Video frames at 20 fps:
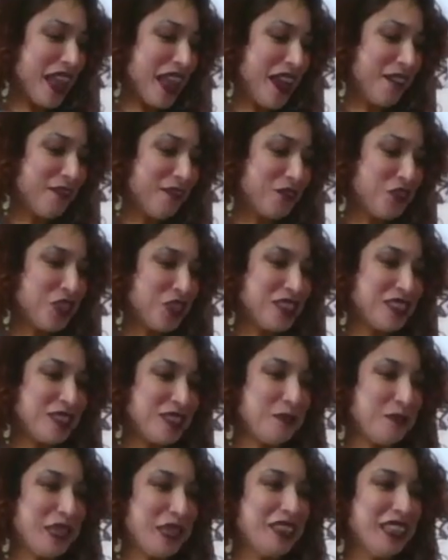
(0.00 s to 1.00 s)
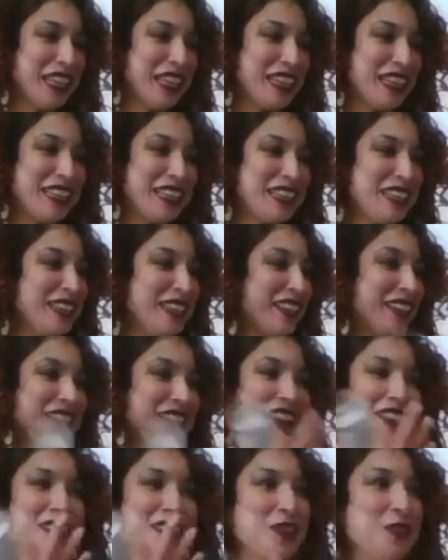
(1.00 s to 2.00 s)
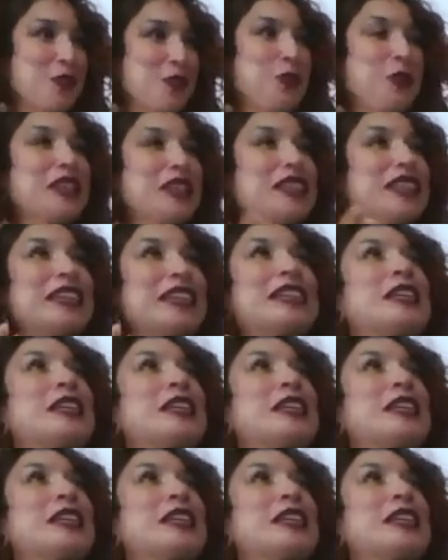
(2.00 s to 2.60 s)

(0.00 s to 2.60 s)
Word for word: have just been like really